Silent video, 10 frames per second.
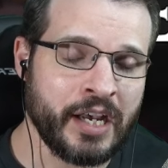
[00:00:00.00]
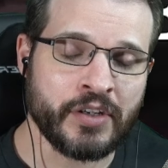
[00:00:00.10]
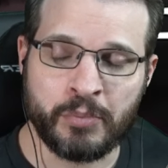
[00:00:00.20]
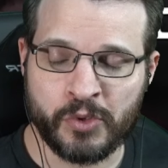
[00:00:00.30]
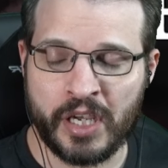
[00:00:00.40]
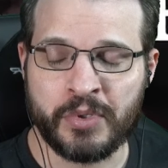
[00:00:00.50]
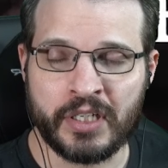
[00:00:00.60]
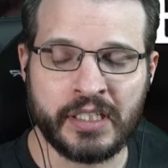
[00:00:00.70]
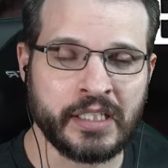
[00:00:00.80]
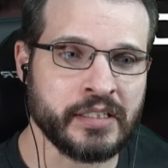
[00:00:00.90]
I'll try and put a
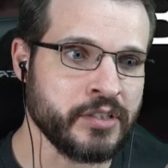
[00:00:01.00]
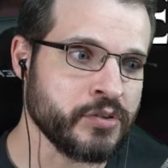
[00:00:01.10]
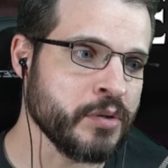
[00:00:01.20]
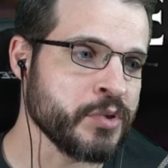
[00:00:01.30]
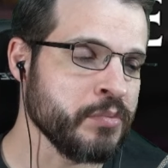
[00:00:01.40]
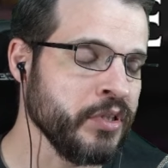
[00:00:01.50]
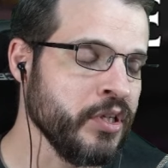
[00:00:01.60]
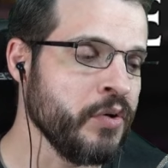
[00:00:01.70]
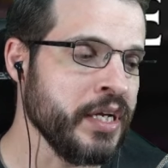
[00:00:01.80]
link in the description below,